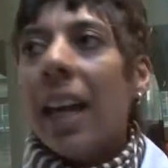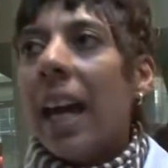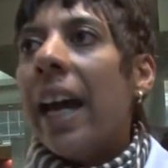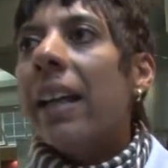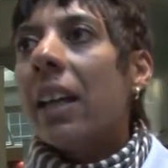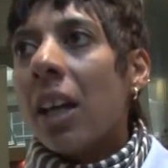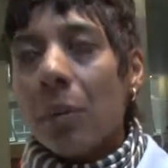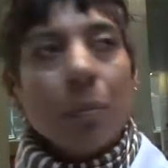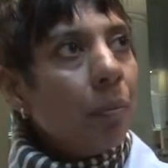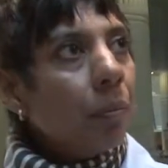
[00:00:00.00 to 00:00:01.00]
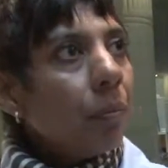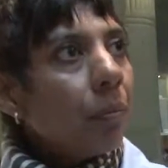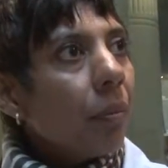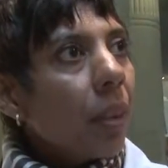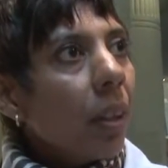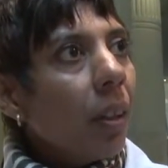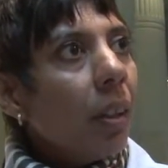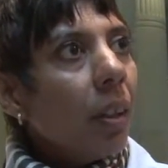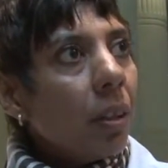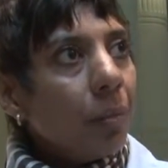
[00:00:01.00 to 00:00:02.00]
And connectivity, Maya? I mean, do
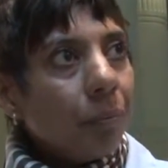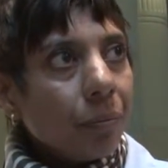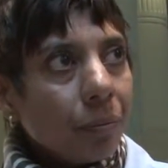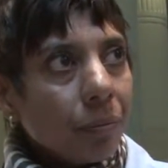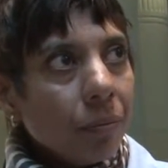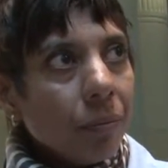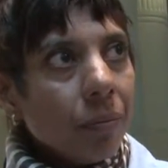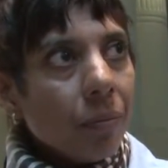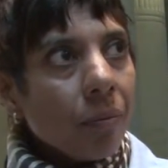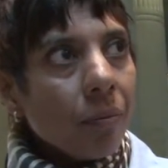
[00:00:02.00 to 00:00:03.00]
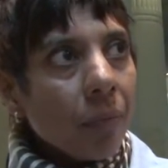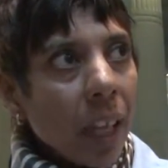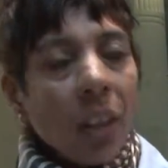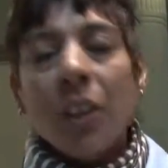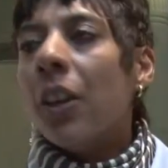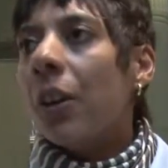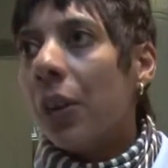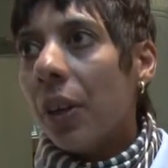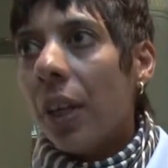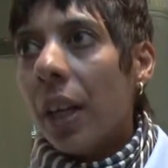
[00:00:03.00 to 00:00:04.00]
you have to be connected to the internet for this, or is it
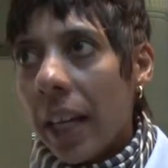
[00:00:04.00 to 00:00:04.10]
offline as well?